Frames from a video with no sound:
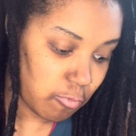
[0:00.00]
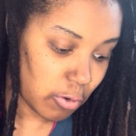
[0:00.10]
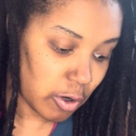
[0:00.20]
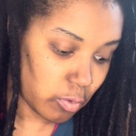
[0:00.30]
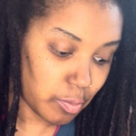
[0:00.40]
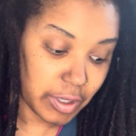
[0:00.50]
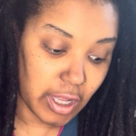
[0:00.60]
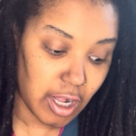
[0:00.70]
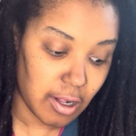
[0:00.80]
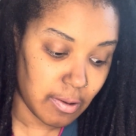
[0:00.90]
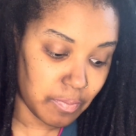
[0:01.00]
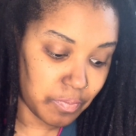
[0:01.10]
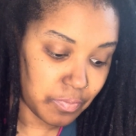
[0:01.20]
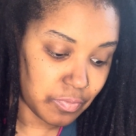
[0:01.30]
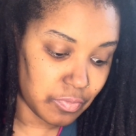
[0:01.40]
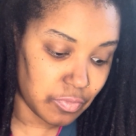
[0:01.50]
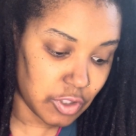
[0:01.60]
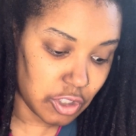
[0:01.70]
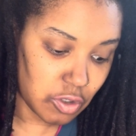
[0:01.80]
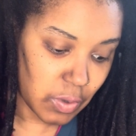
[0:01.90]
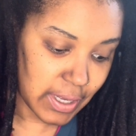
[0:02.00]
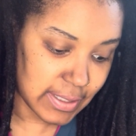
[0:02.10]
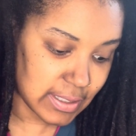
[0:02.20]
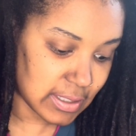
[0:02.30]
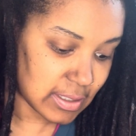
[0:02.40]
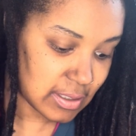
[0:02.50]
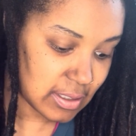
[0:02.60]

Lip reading: what would become the U.S.